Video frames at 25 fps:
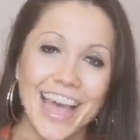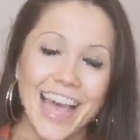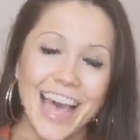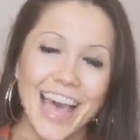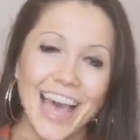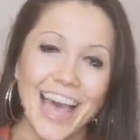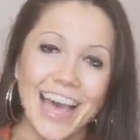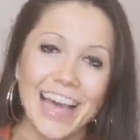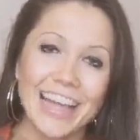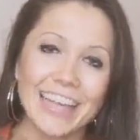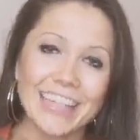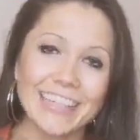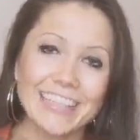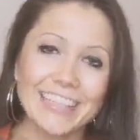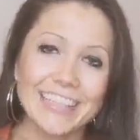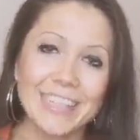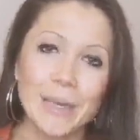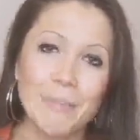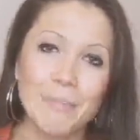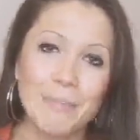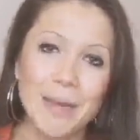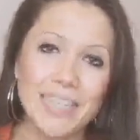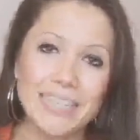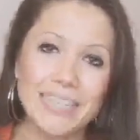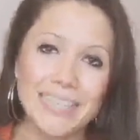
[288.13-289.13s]
and
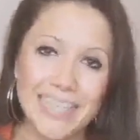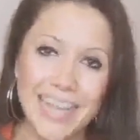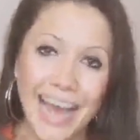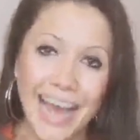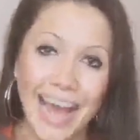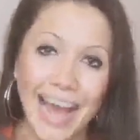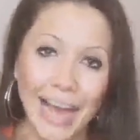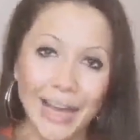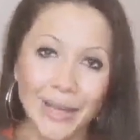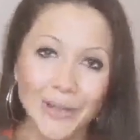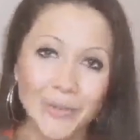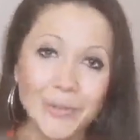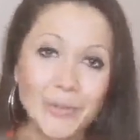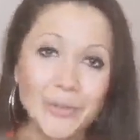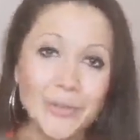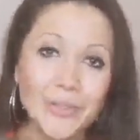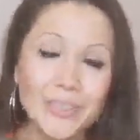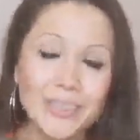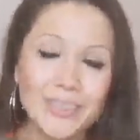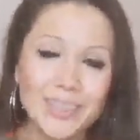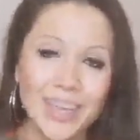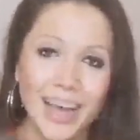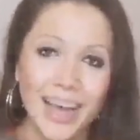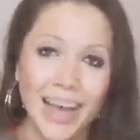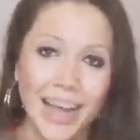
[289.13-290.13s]
a messy
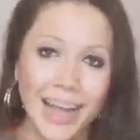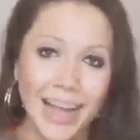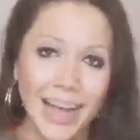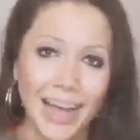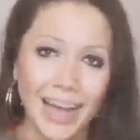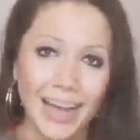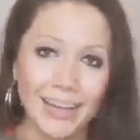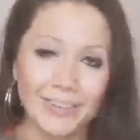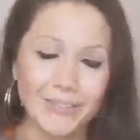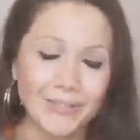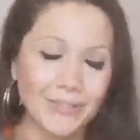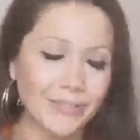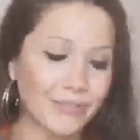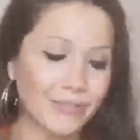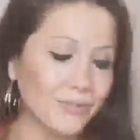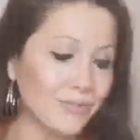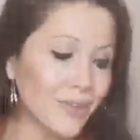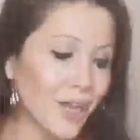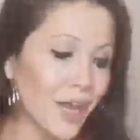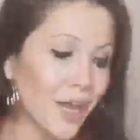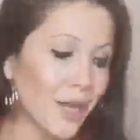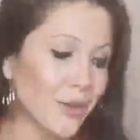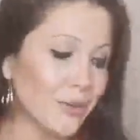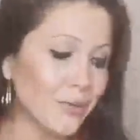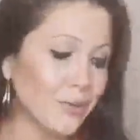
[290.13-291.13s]
house. I have
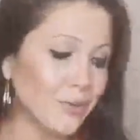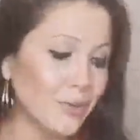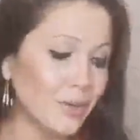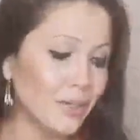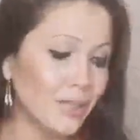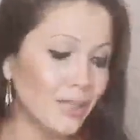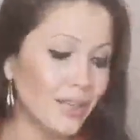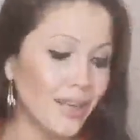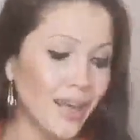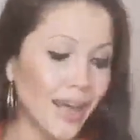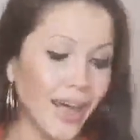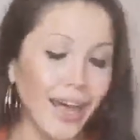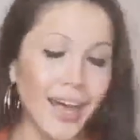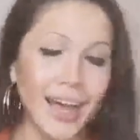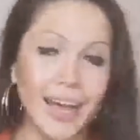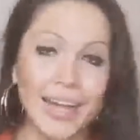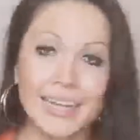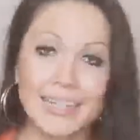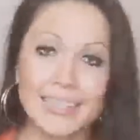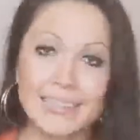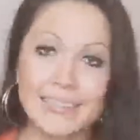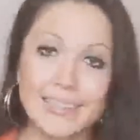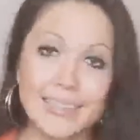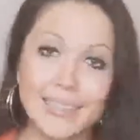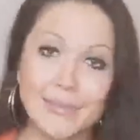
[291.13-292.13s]
no
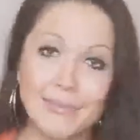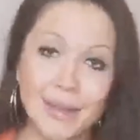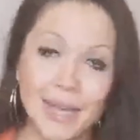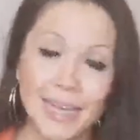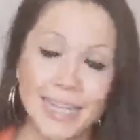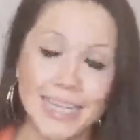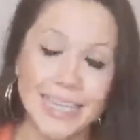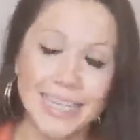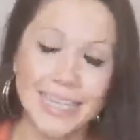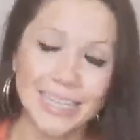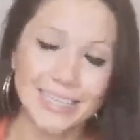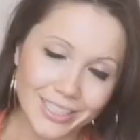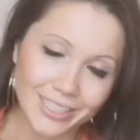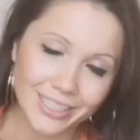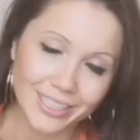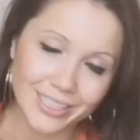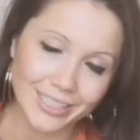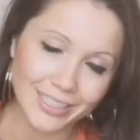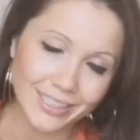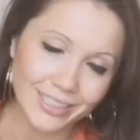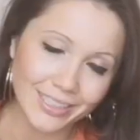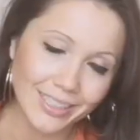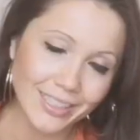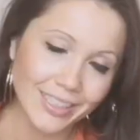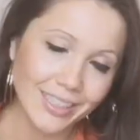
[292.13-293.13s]
island in my
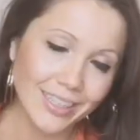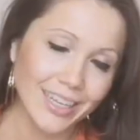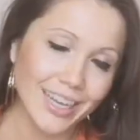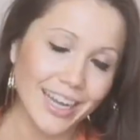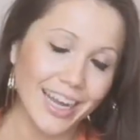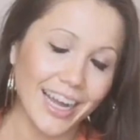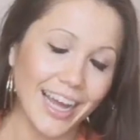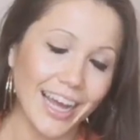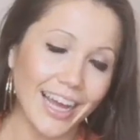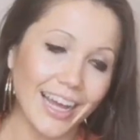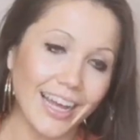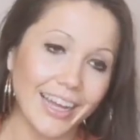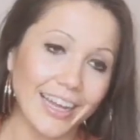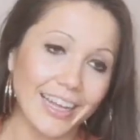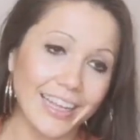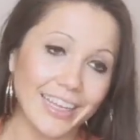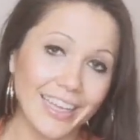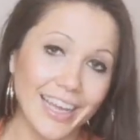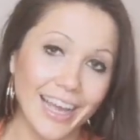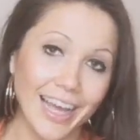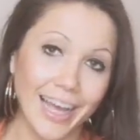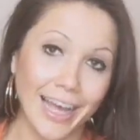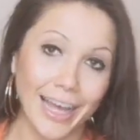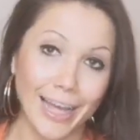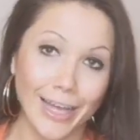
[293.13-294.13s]
kitchen. I
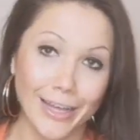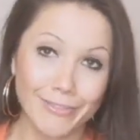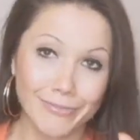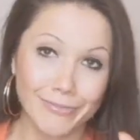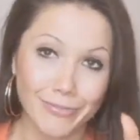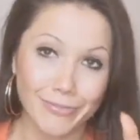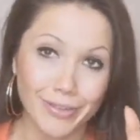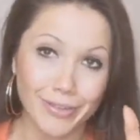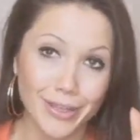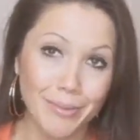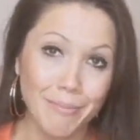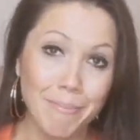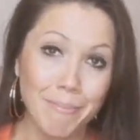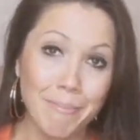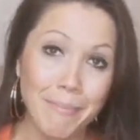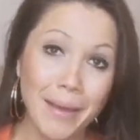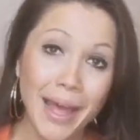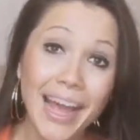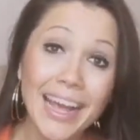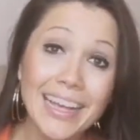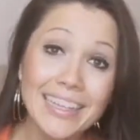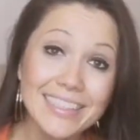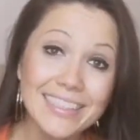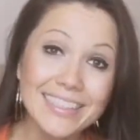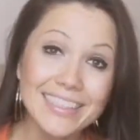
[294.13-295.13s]
have
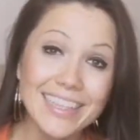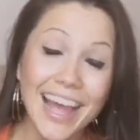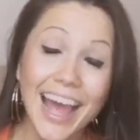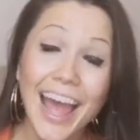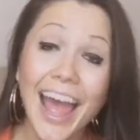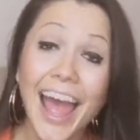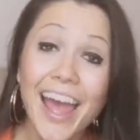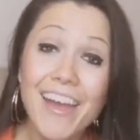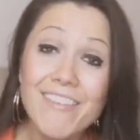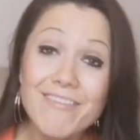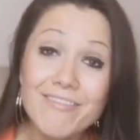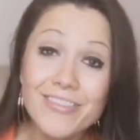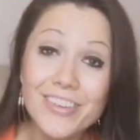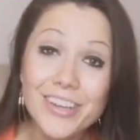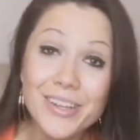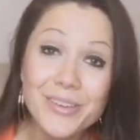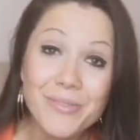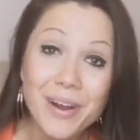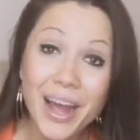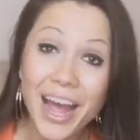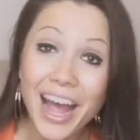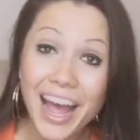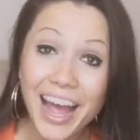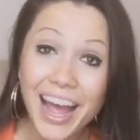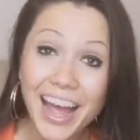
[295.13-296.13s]
mess
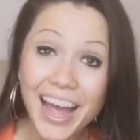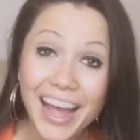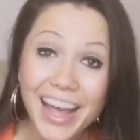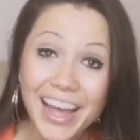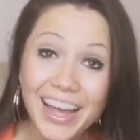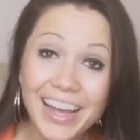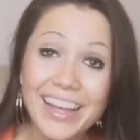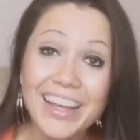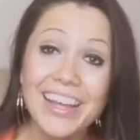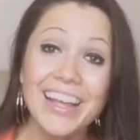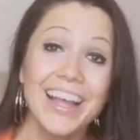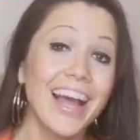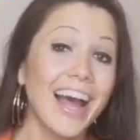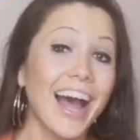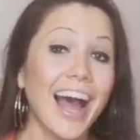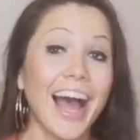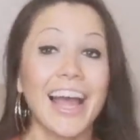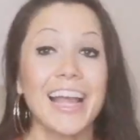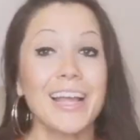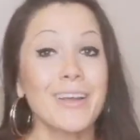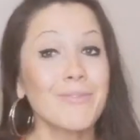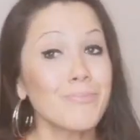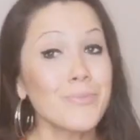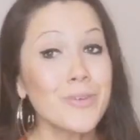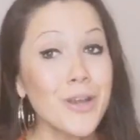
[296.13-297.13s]
everywhere.
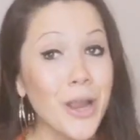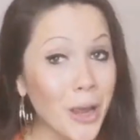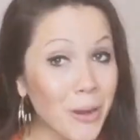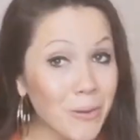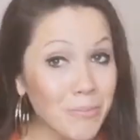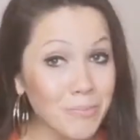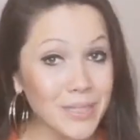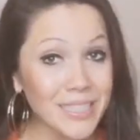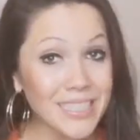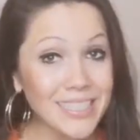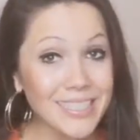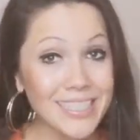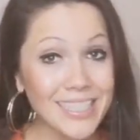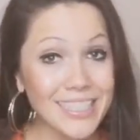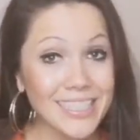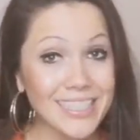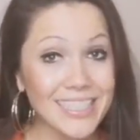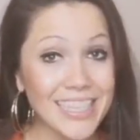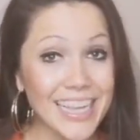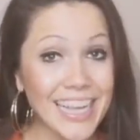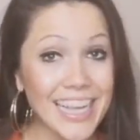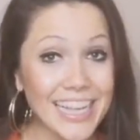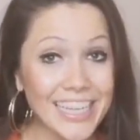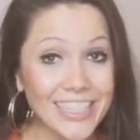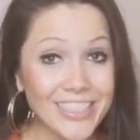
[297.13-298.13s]
I am no
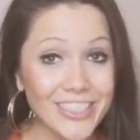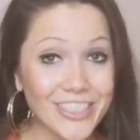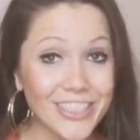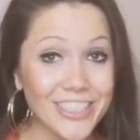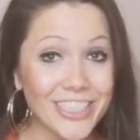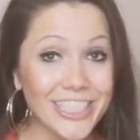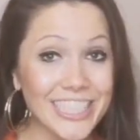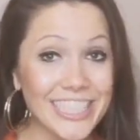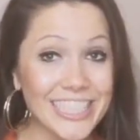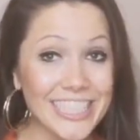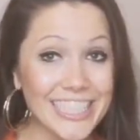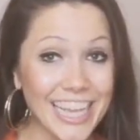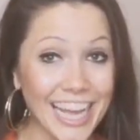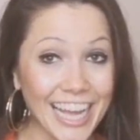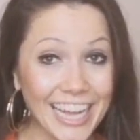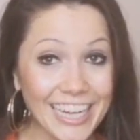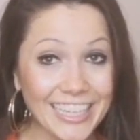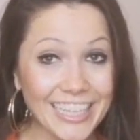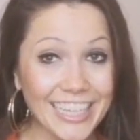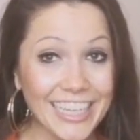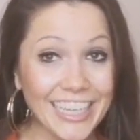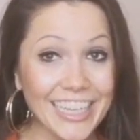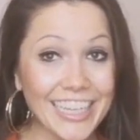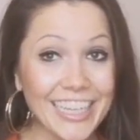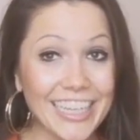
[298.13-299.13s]
Mrs. Hinch,
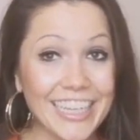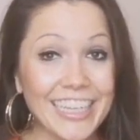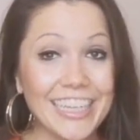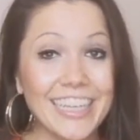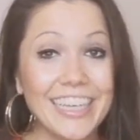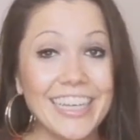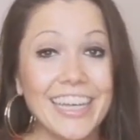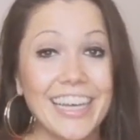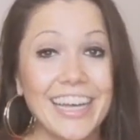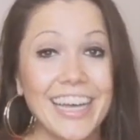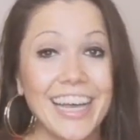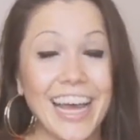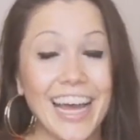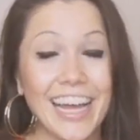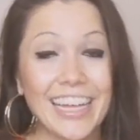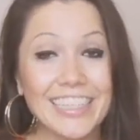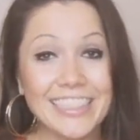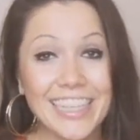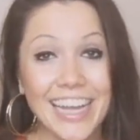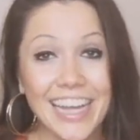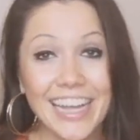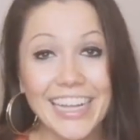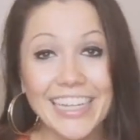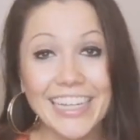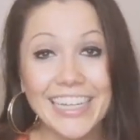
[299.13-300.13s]
sadly,
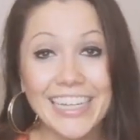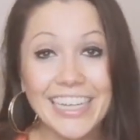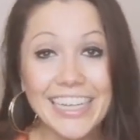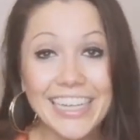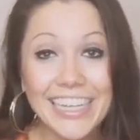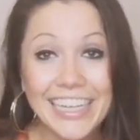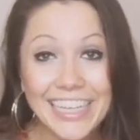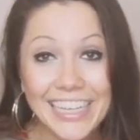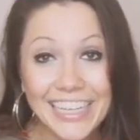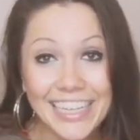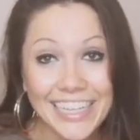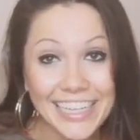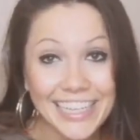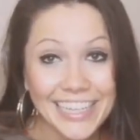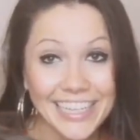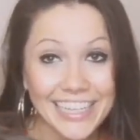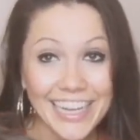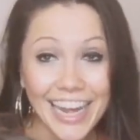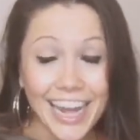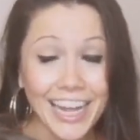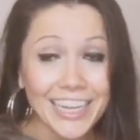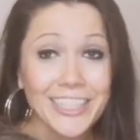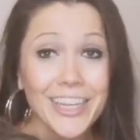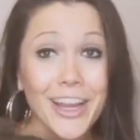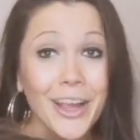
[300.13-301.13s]
as I
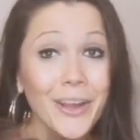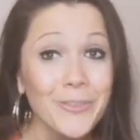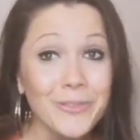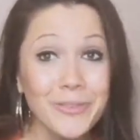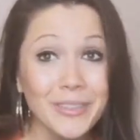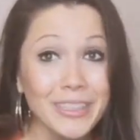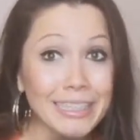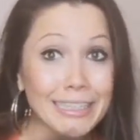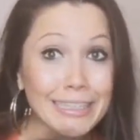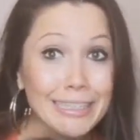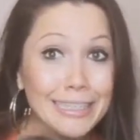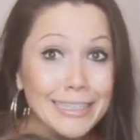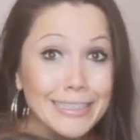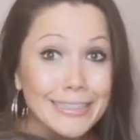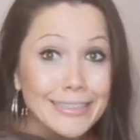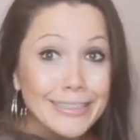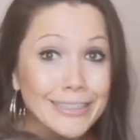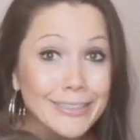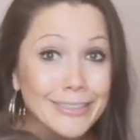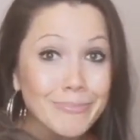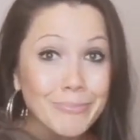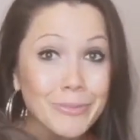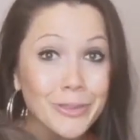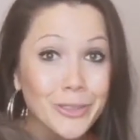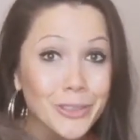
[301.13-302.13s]
don't clean
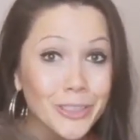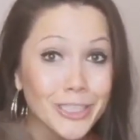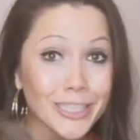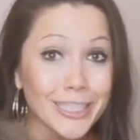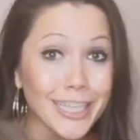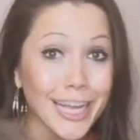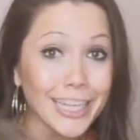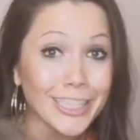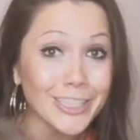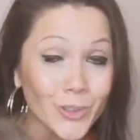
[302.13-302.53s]
as much as I